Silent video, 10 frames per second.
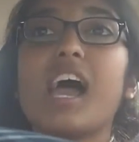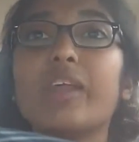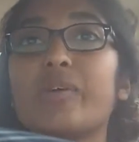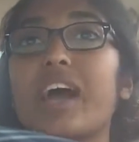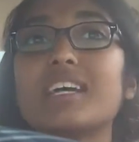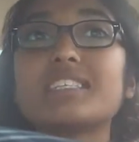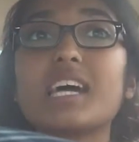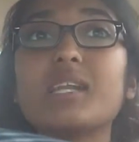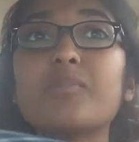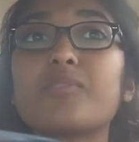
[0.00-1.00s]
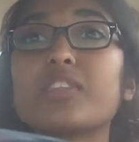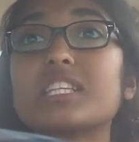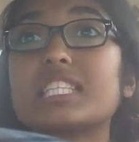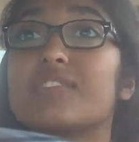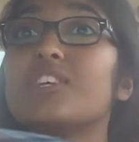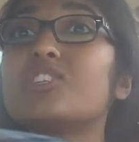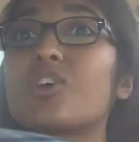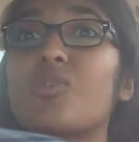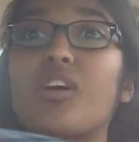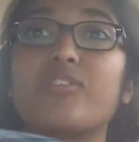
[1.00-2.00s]
Anyway, I signed up for the TV
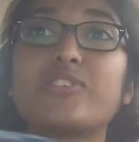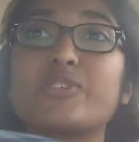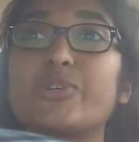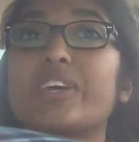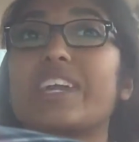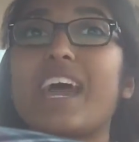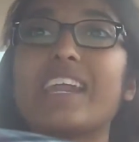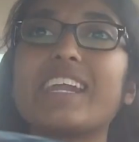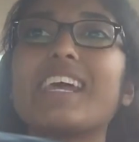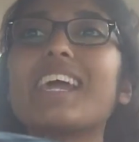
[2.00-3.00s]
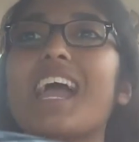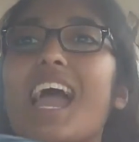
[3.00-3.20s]
show one for shooting and editing,